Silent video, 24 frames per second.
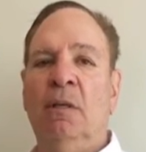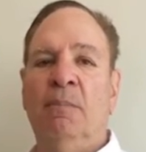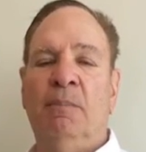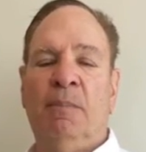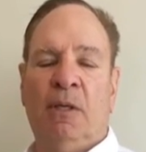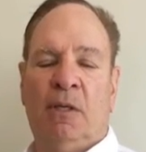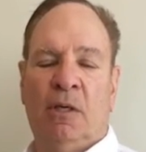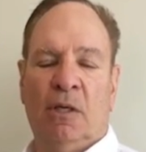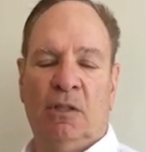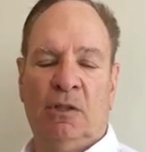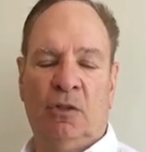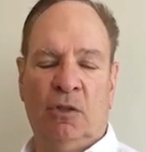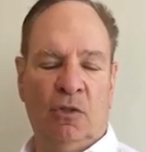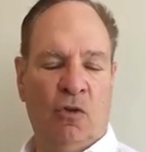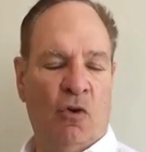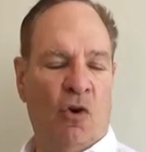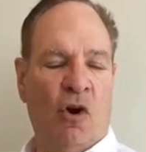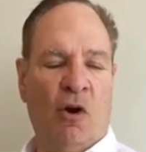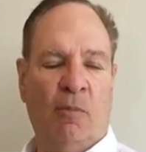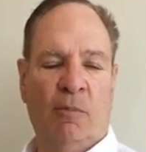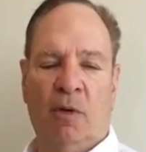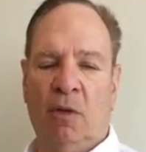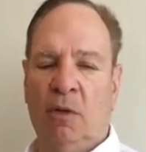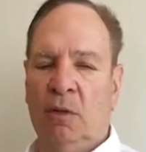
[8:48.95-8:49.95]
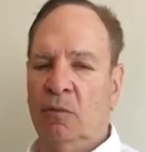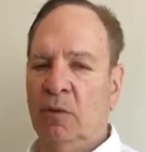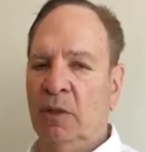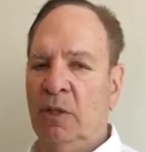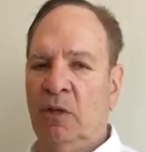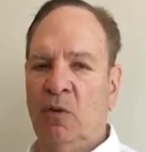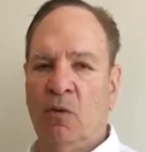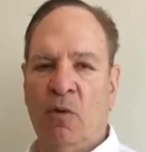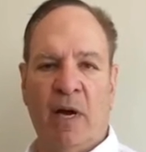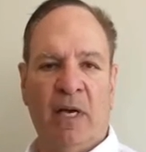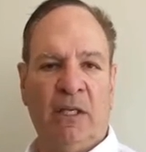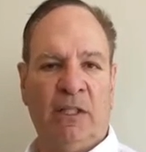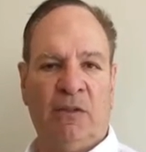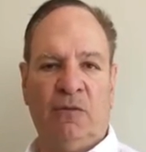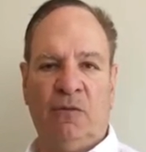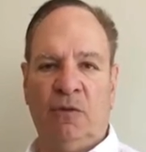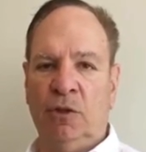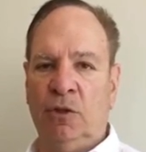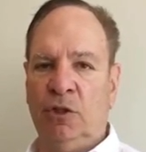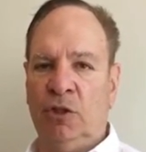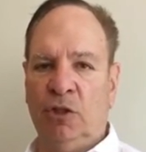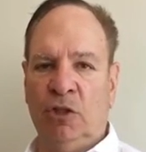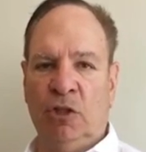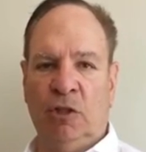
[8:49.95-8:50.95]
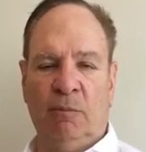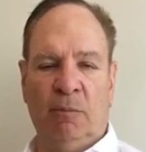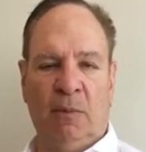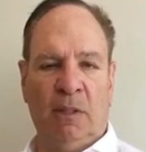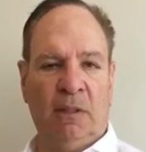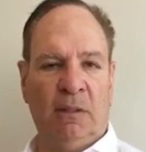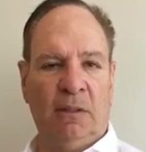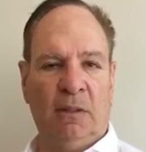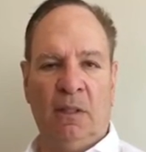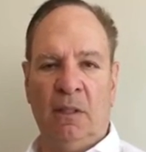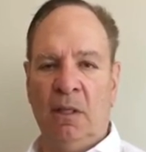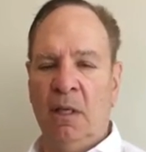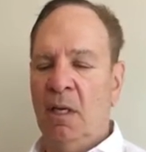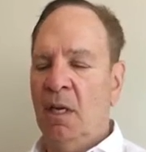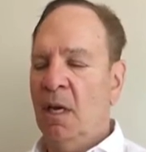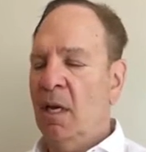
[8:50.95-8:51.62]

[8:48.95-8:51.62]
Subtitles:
because normal request for adjournment